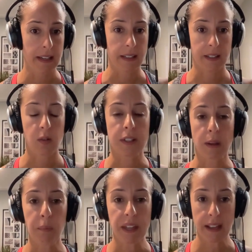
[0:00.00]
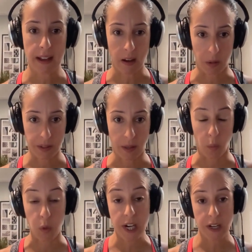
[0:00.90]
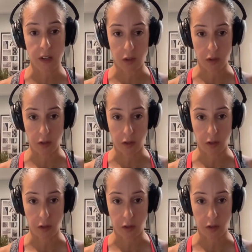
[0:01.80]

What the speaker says: Is there something else that we can